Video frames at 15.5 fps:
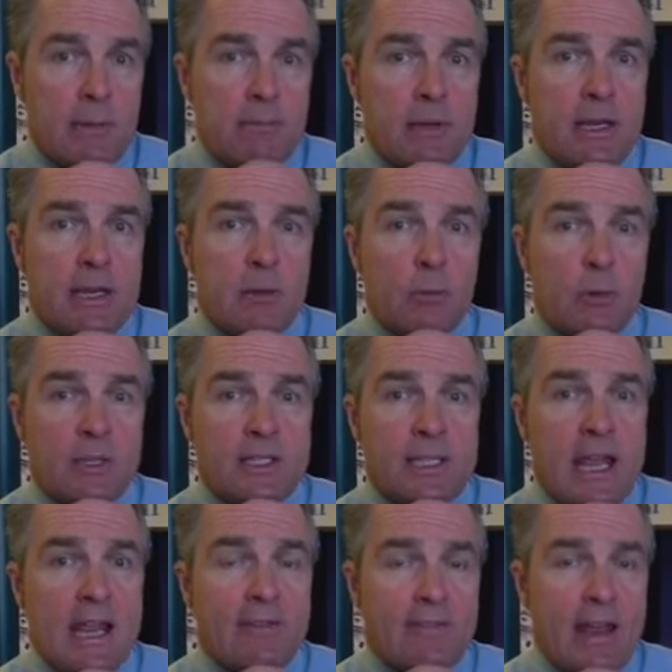meeting with
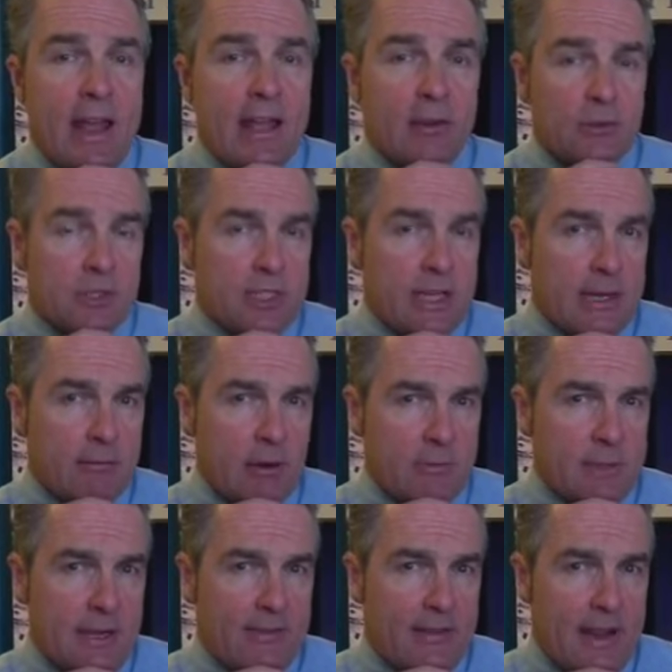Dave Nangle, State
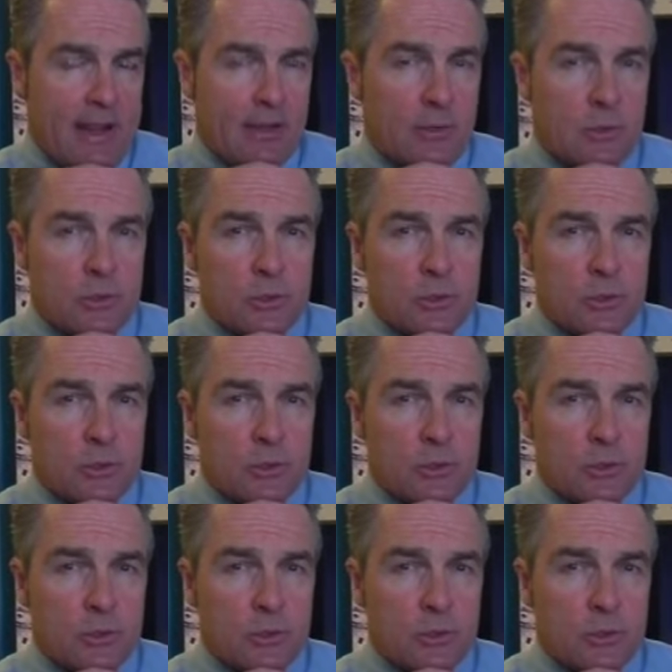Rep Dave Nangle,